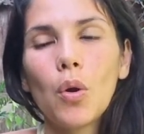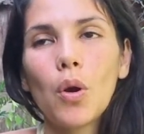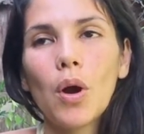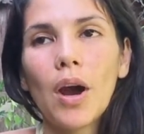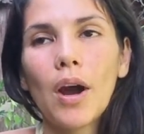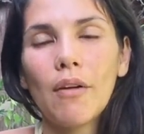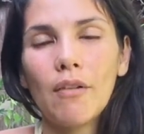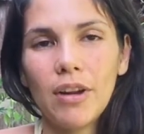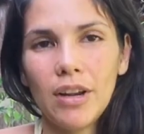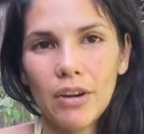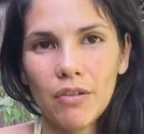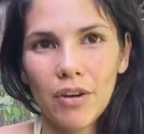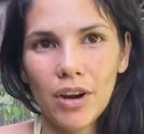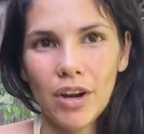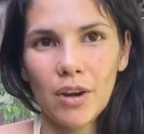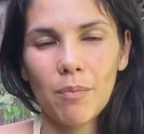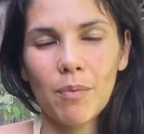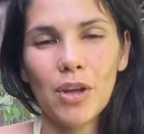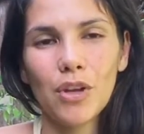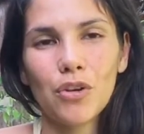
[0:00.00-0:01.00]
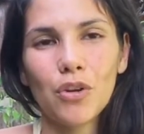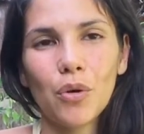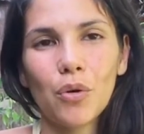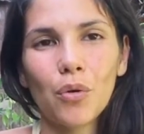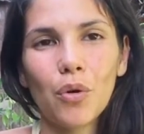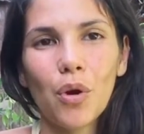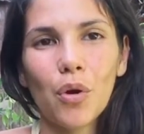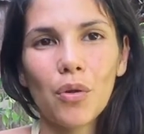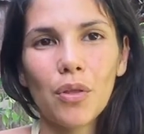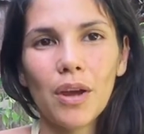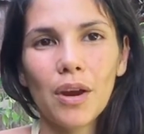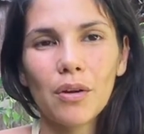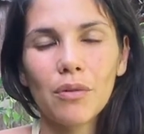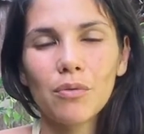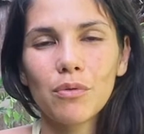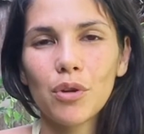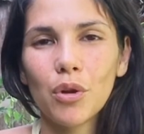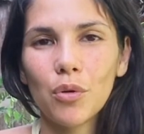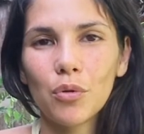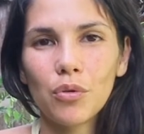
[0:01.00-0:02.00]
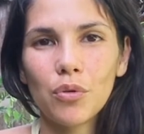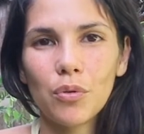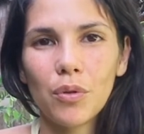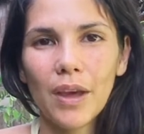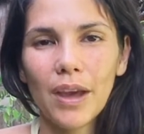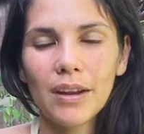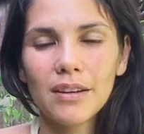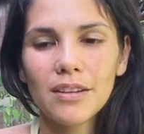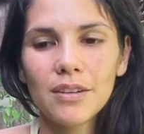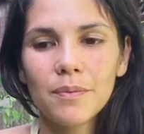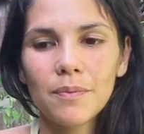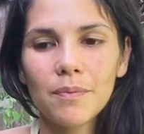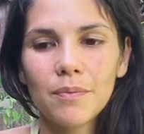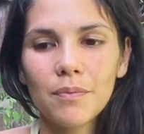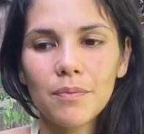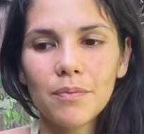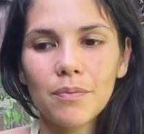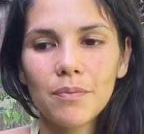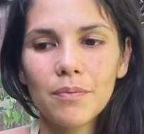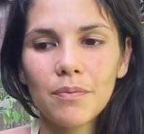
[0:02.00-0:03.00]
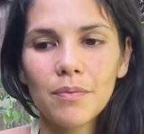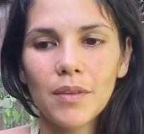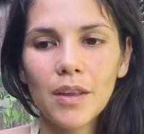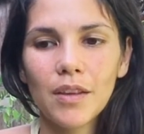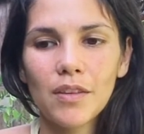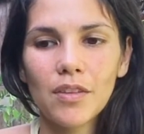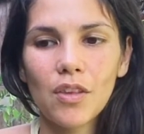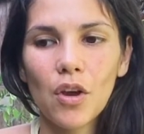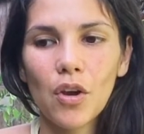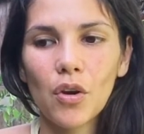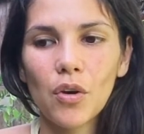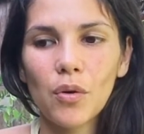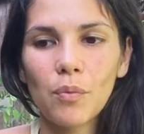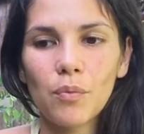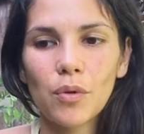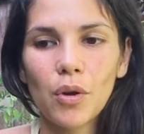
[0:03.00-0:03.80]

I really recommend don't go there. Don't do that. There's no